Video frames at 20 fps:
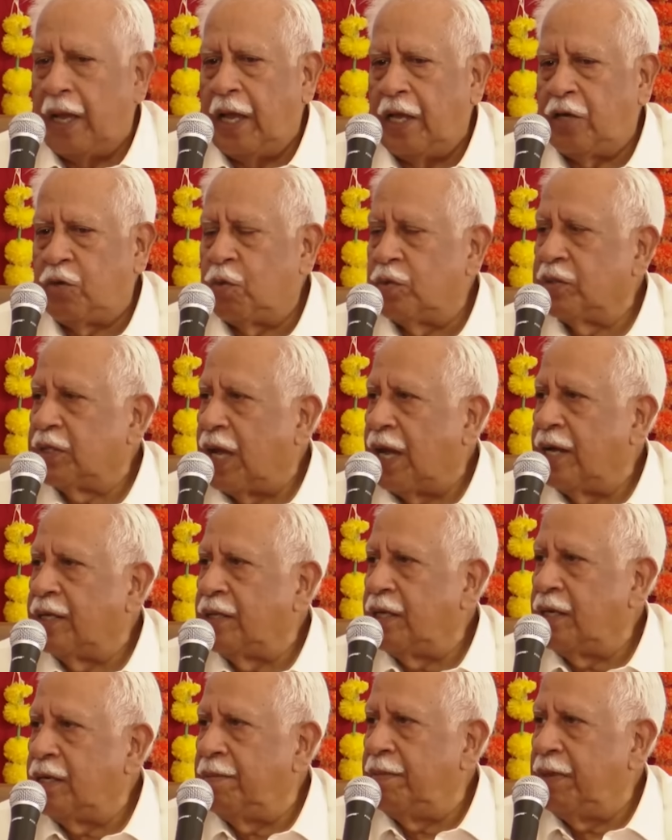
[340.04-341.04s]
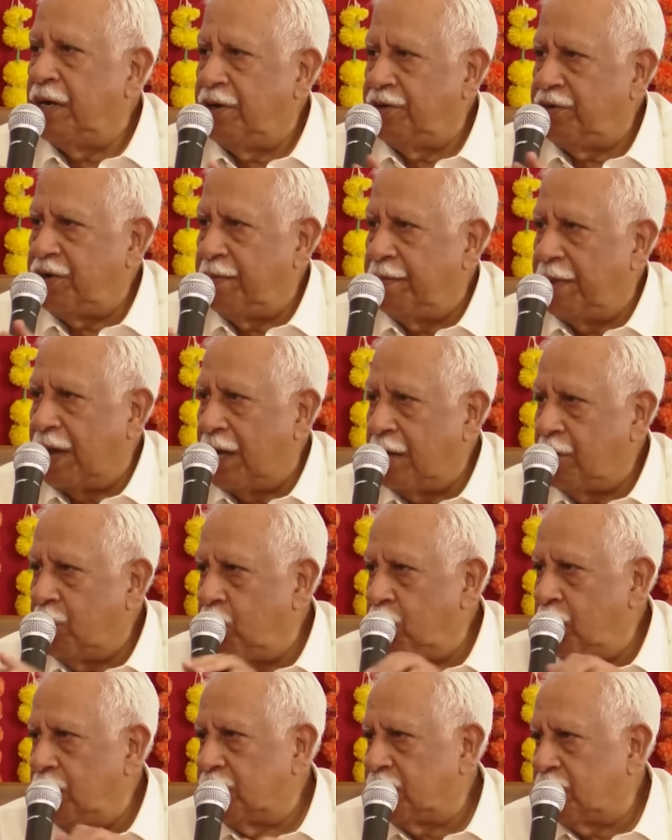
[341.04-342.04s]
it was either a military man
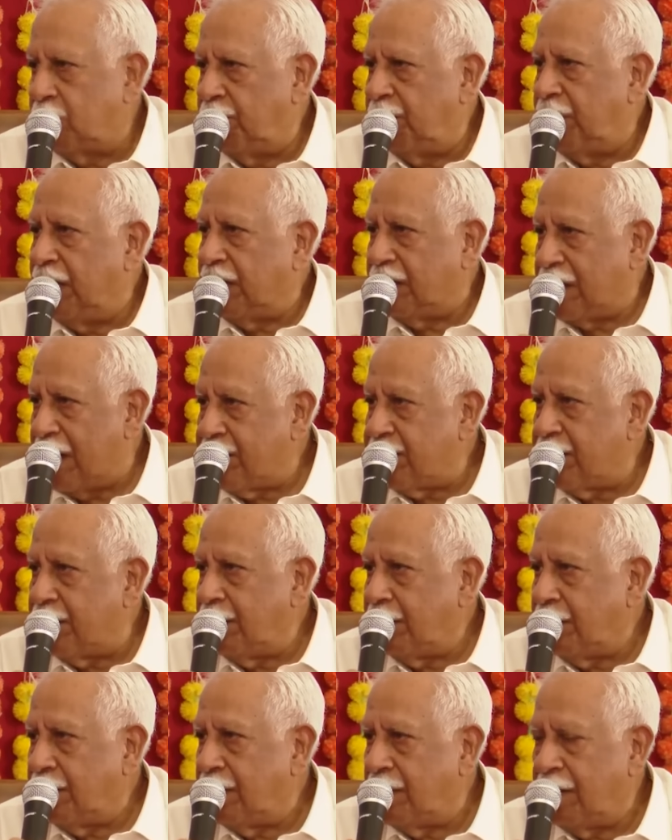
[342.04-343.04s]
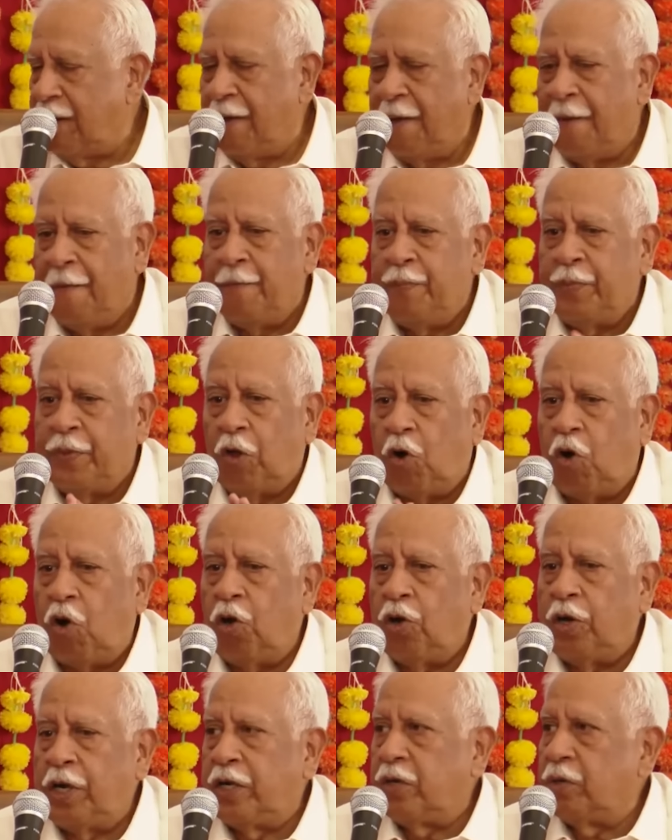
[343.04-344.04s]
who has sort of dictated it, right,
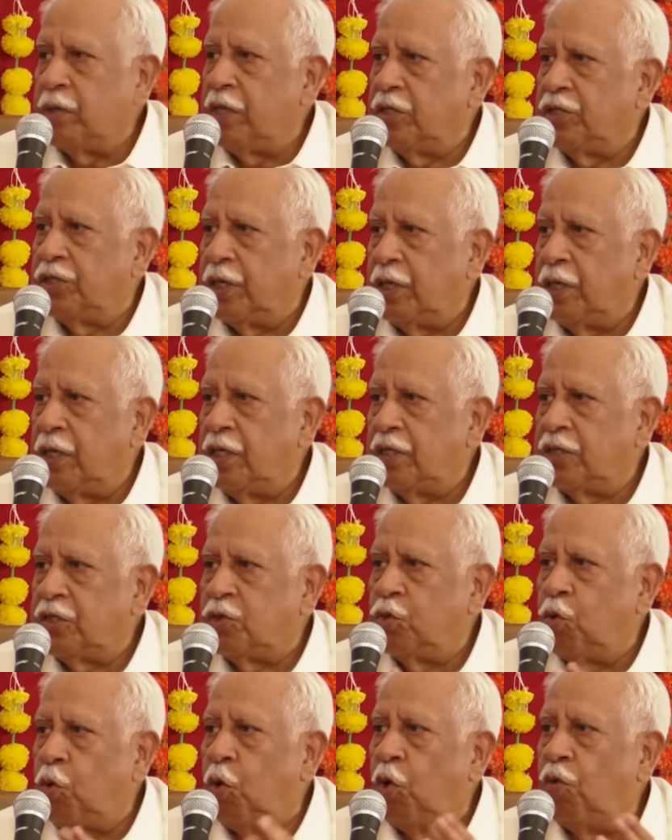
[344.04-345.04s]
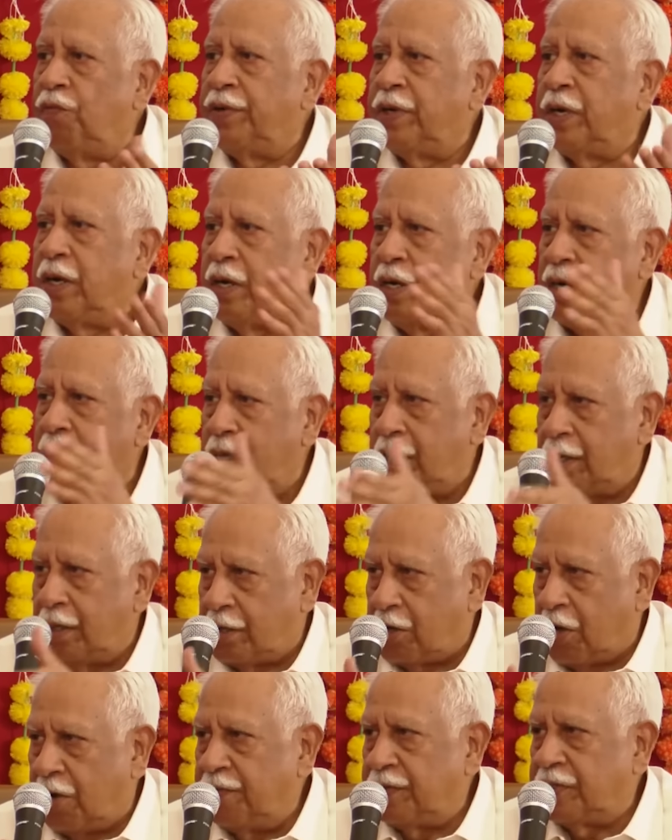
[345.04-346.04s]
or it was a journalist who overheard a
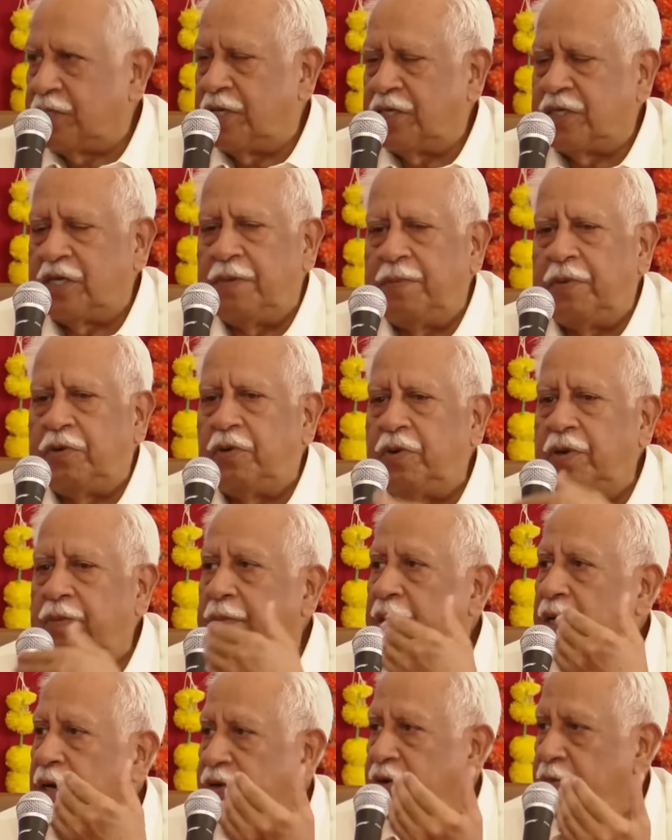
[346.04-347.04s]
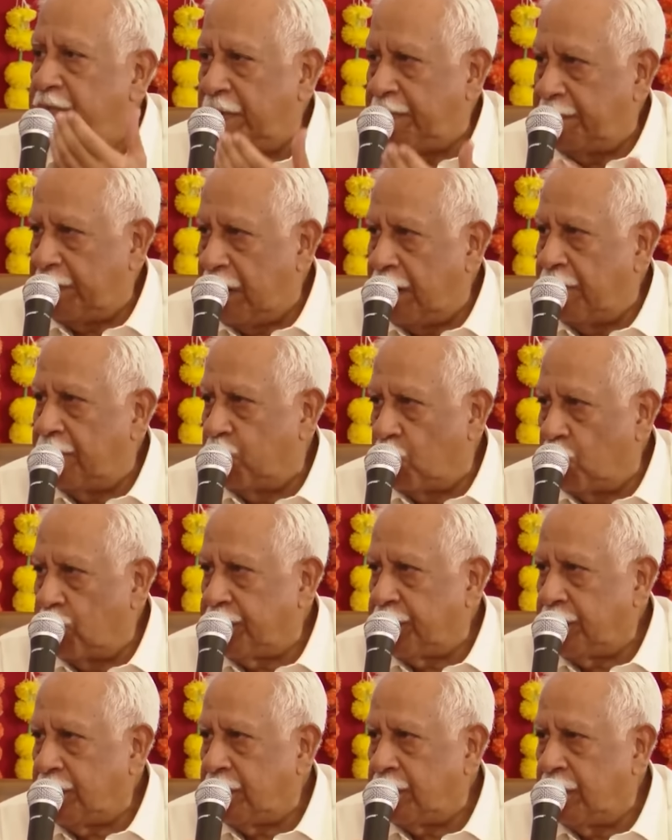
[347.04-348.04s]
conversation between the military people and wrote
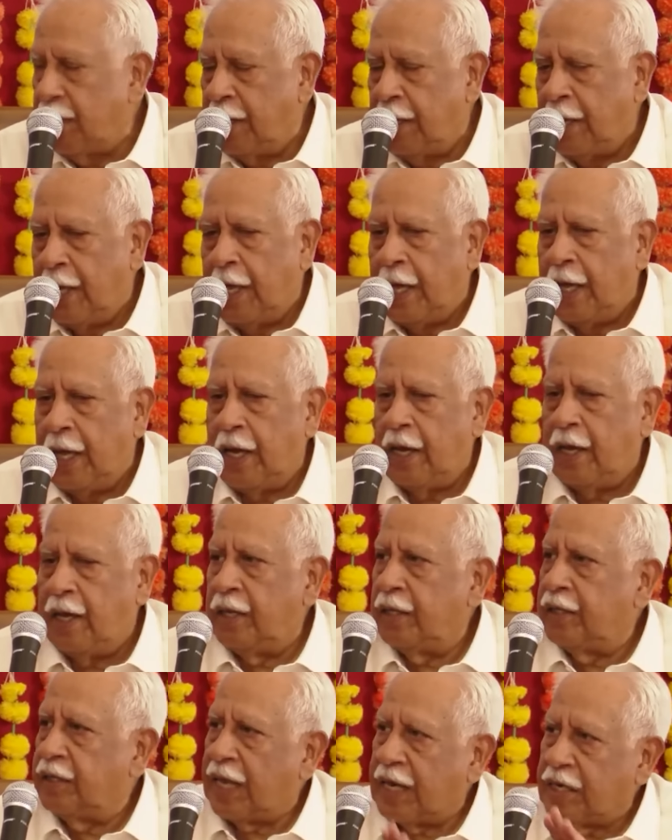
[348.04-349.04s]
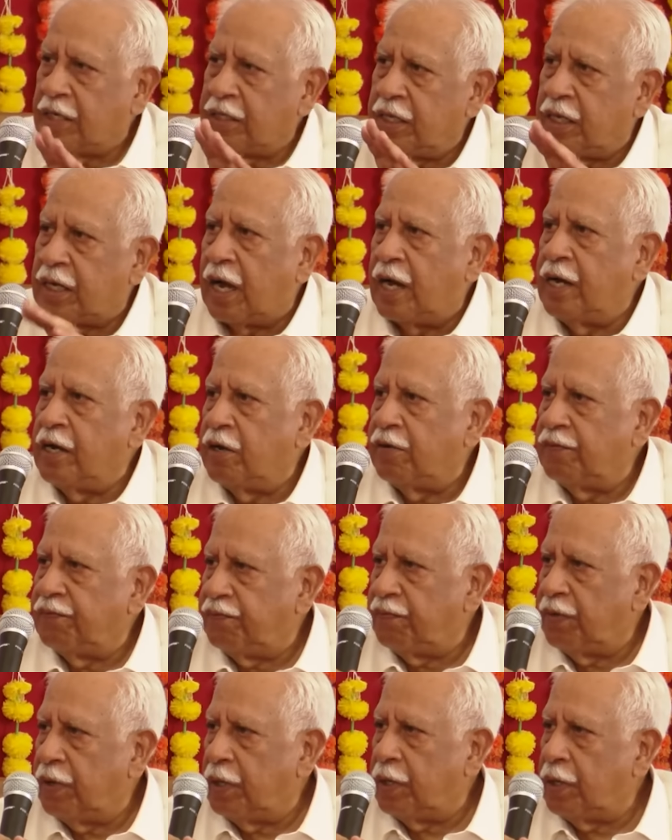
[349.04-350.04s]
it. That is the kind of
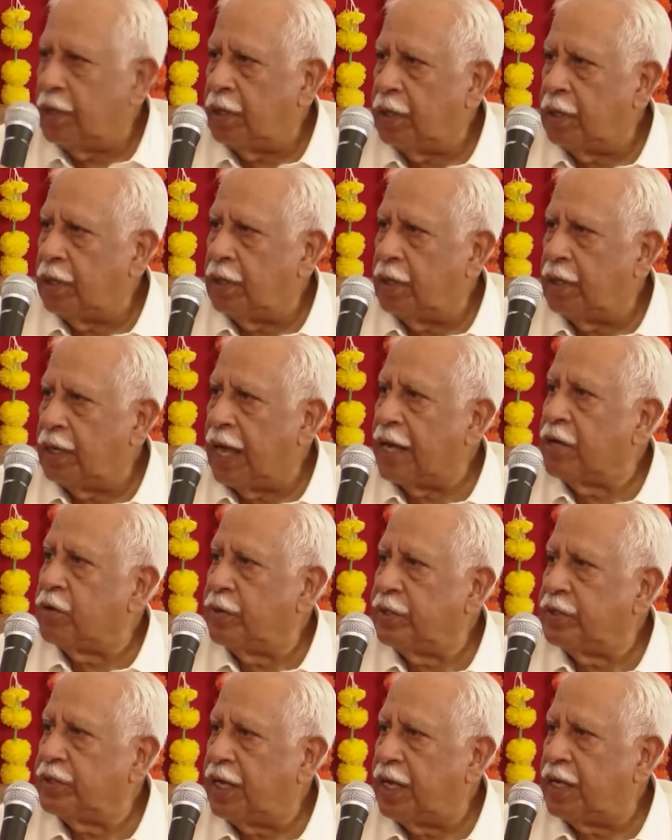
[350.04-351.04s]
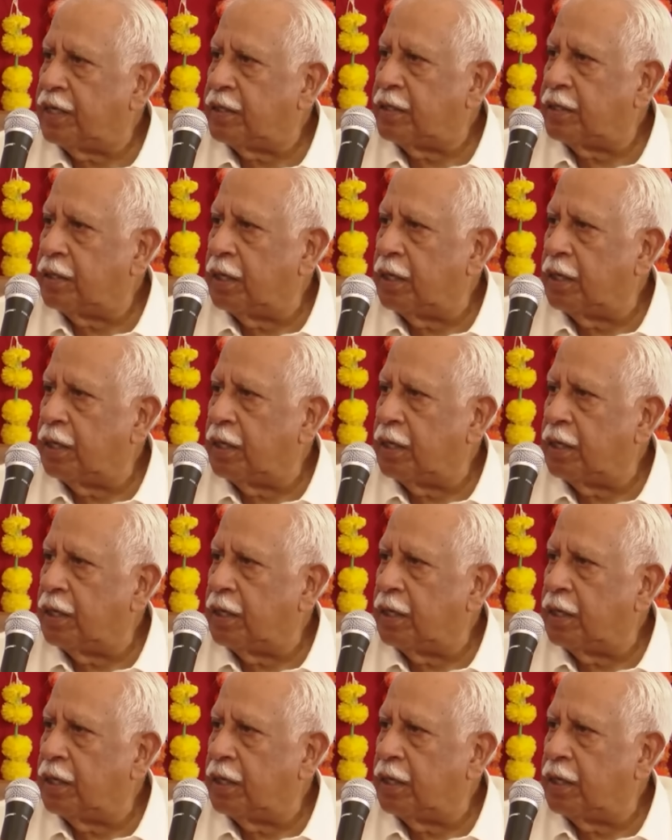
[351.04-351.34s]
language that